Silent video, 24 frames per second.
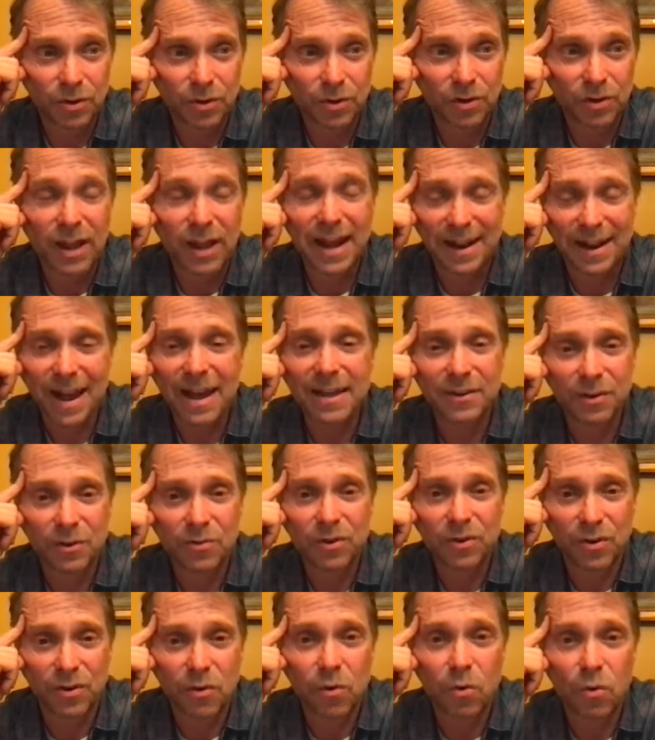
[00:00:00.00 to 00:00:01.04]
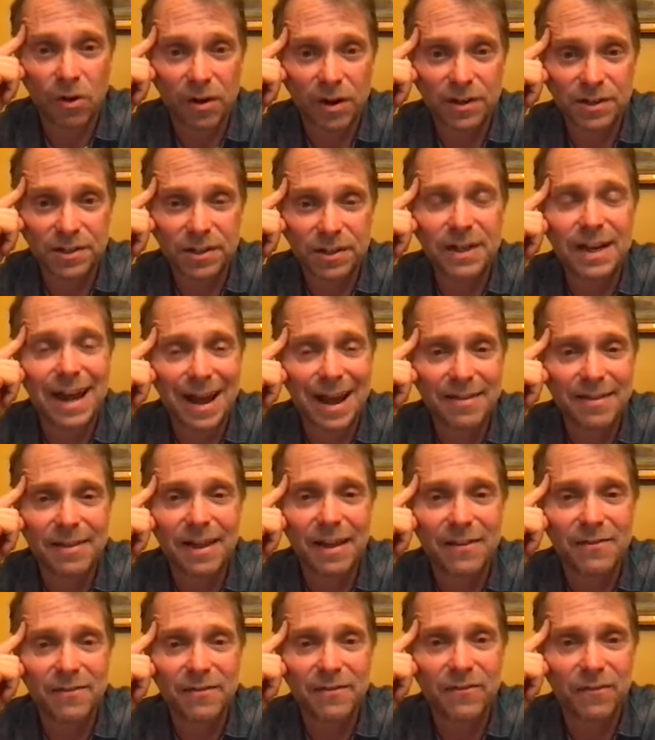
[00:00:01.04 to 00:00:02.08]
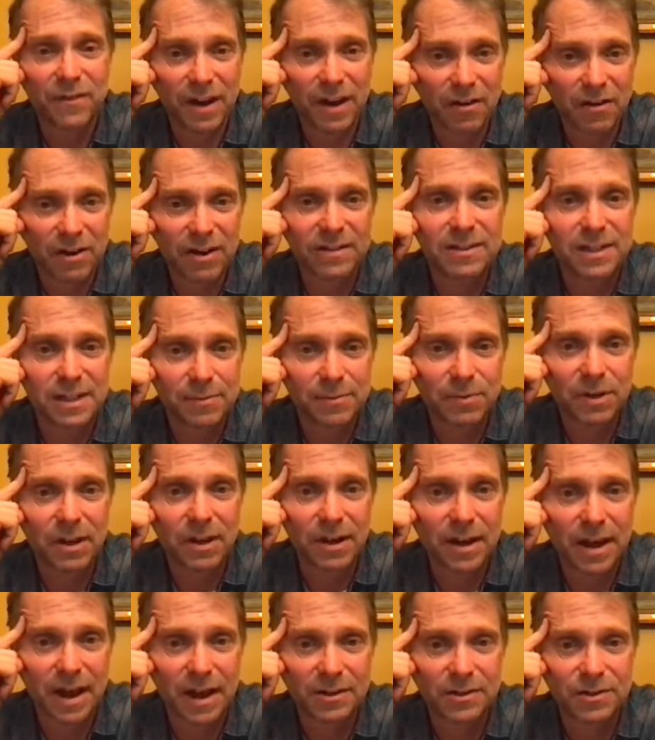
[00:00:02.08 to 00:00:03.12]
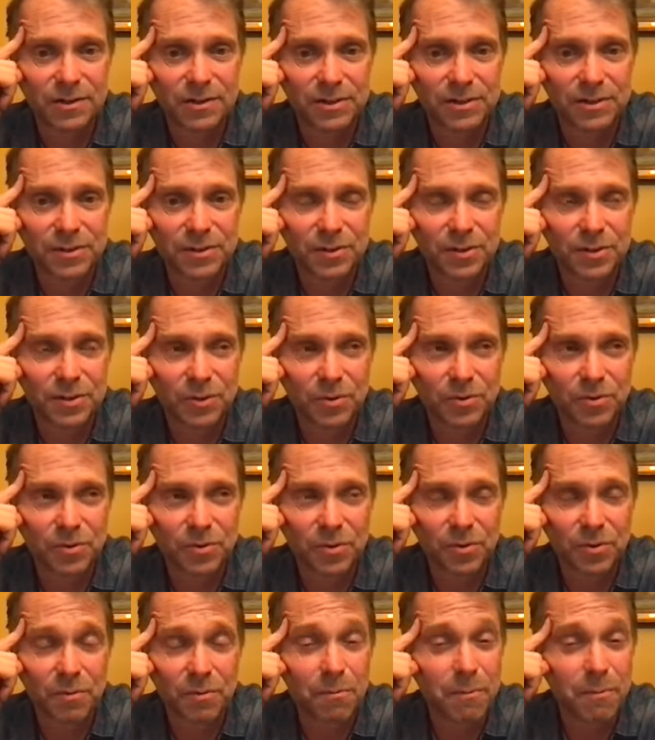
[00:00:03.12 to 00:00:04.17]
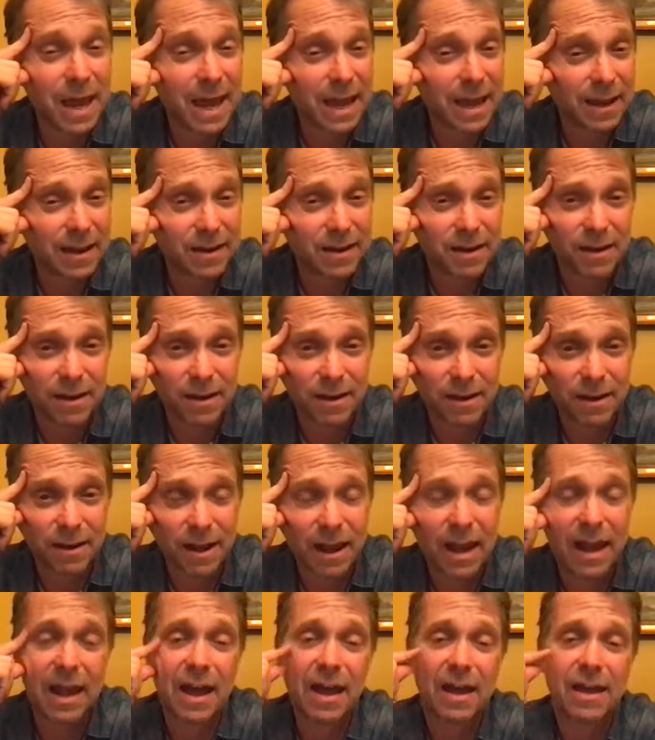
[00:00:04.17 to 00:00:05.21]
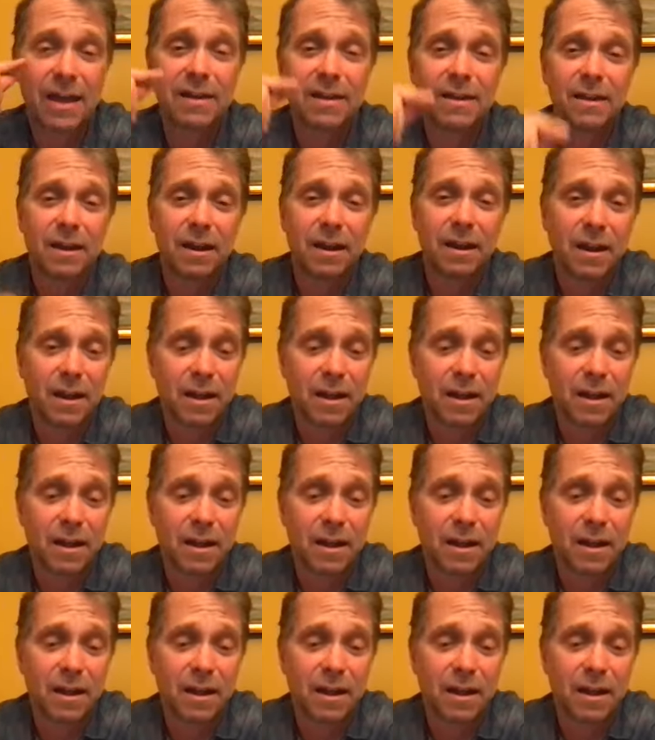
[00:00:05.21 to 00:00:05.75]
like I do to Cornish, he had that very deep connection to Maine and